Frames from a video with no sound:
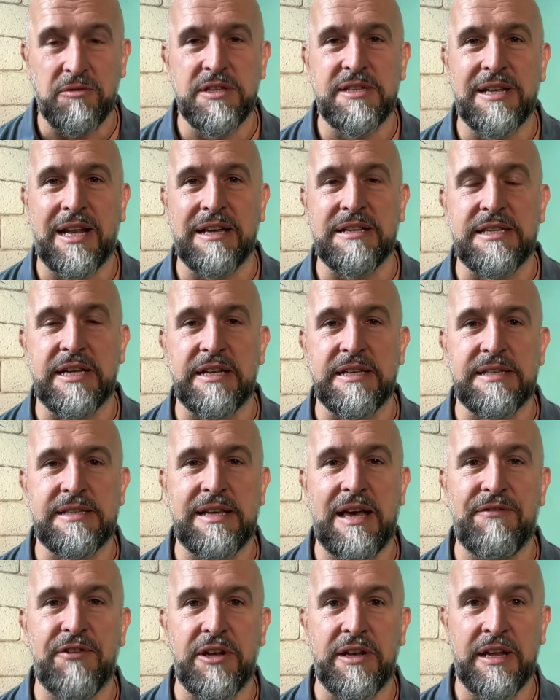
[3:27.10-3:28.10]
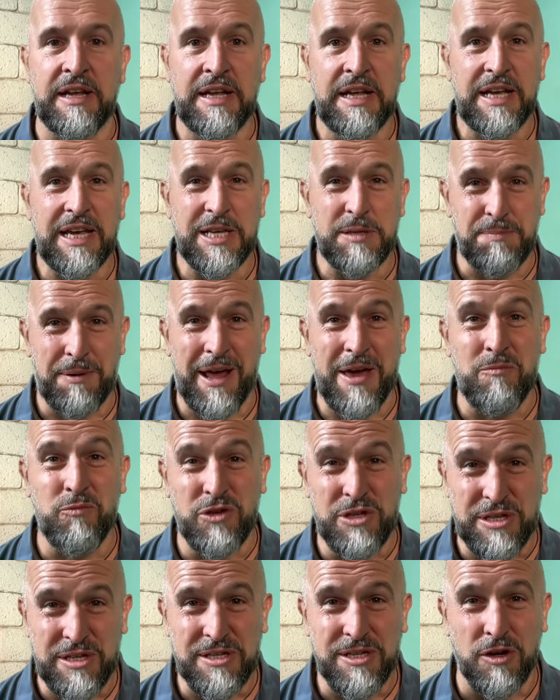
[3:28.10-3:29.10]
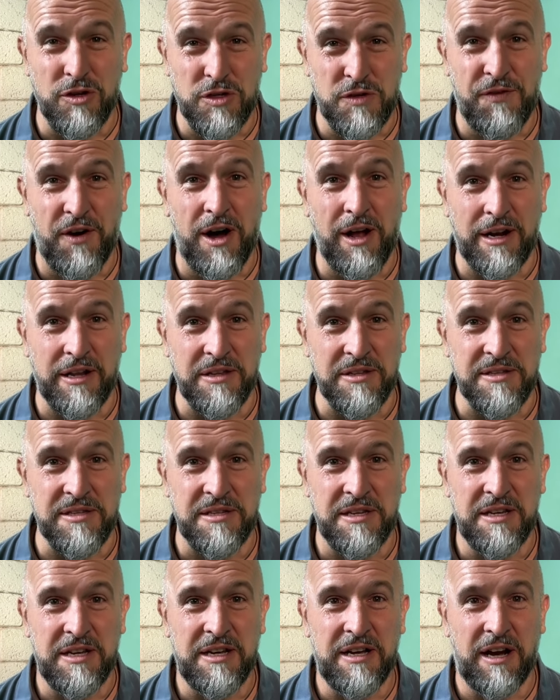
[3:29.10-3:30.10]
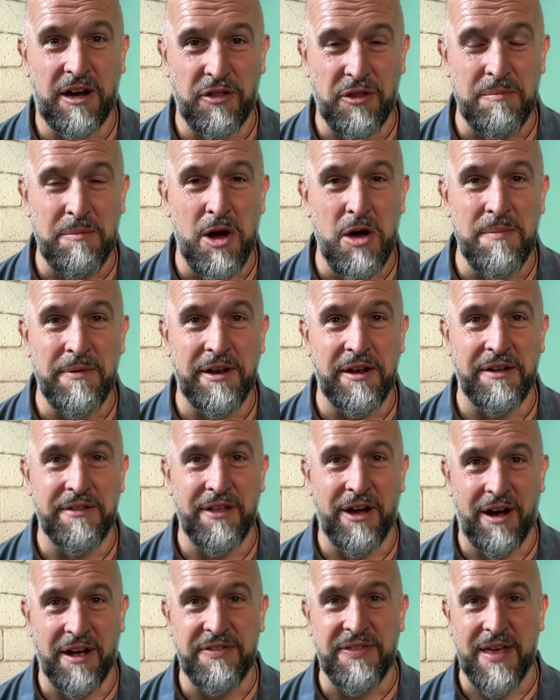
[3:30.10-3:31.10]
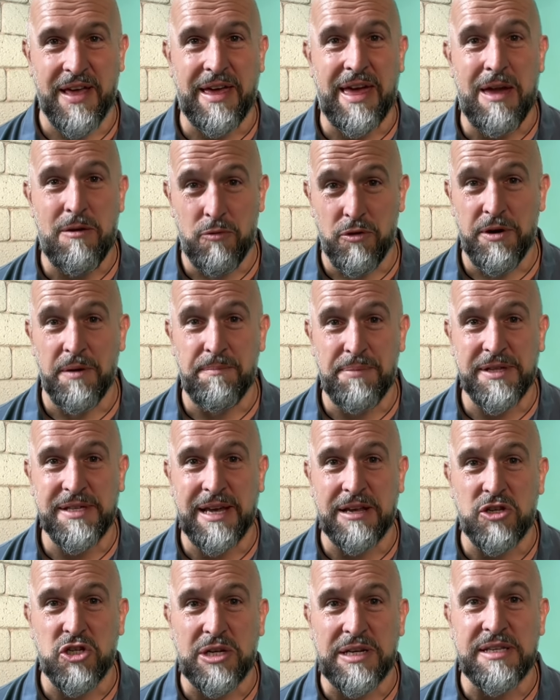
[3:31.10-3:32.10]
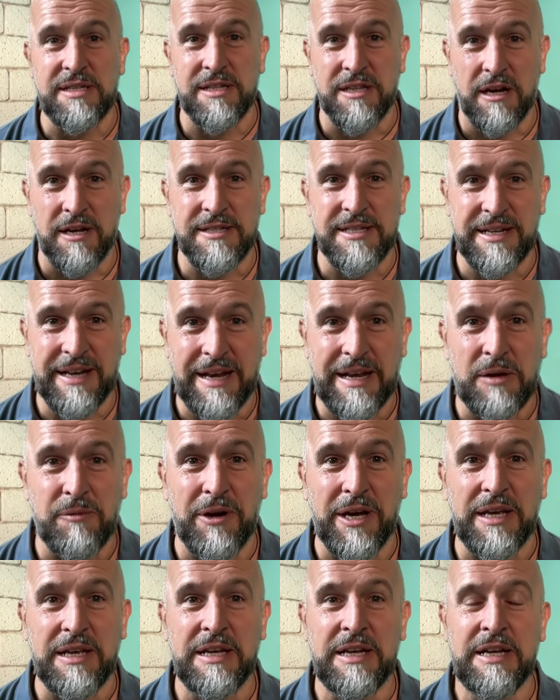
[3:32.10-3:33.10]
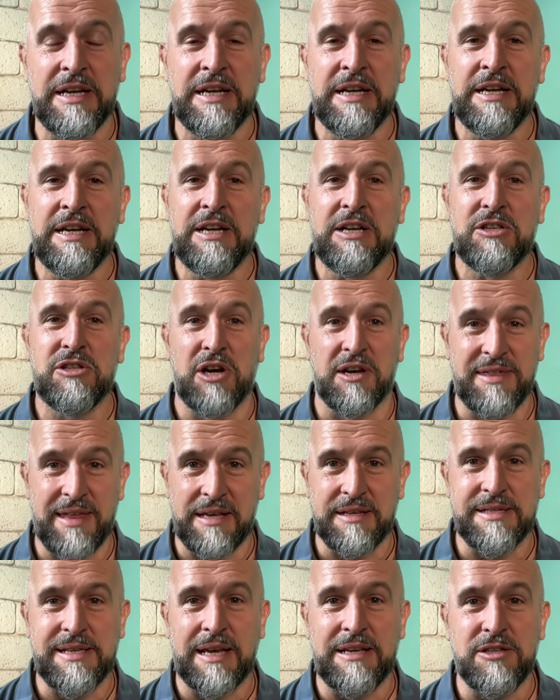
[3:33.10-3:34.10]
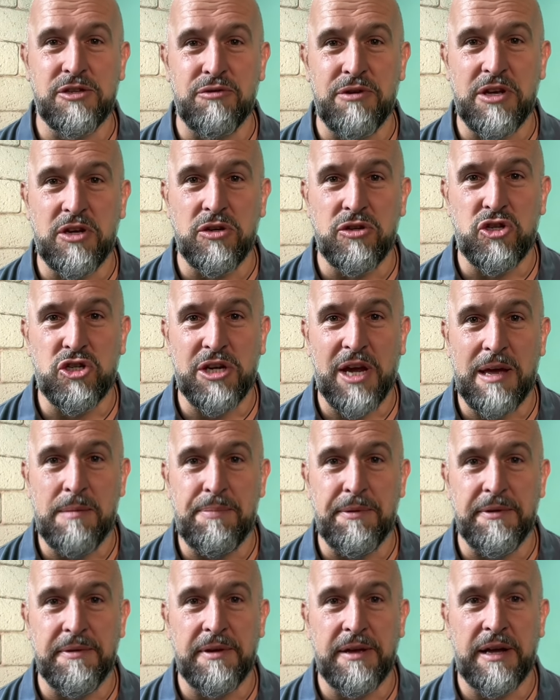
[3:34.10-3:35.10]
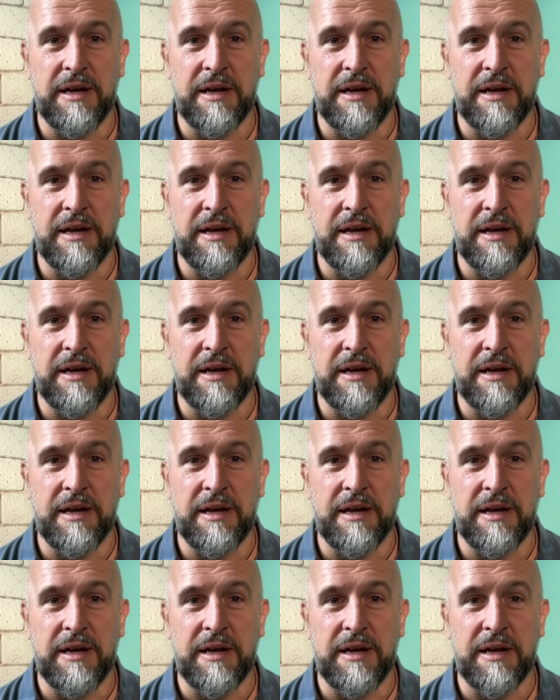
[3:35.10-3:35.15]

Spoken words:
selected at seven, is playing with such violence at the moment that I think he would have potentially started anyway. So I think Saints are in good shape,